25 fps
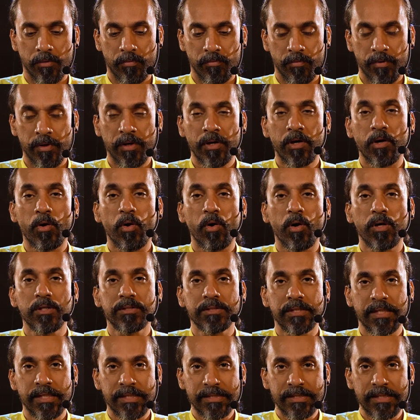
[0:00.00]
withdraws
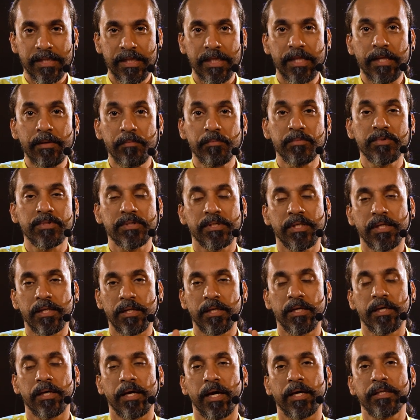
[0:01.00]
his limbs in
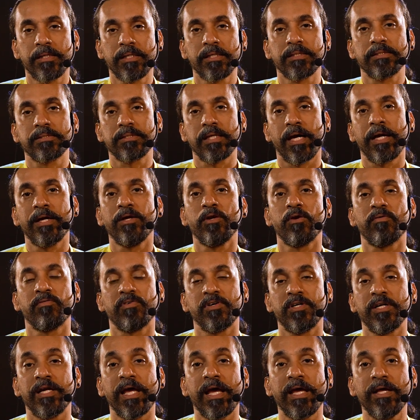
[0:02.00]
at the sign of
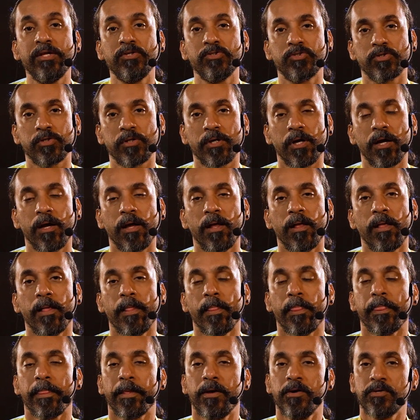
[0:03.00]
a danger.
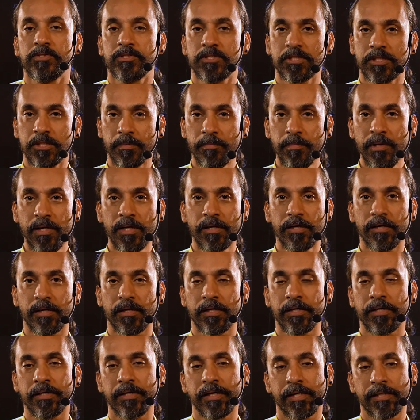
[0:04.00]
So
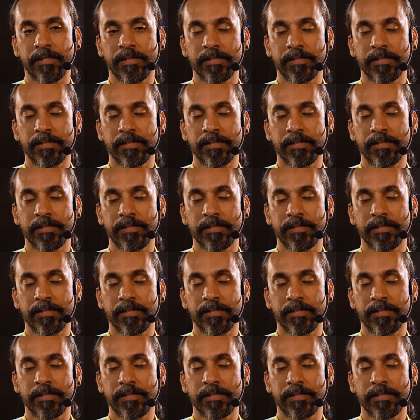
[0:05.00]
similarly, at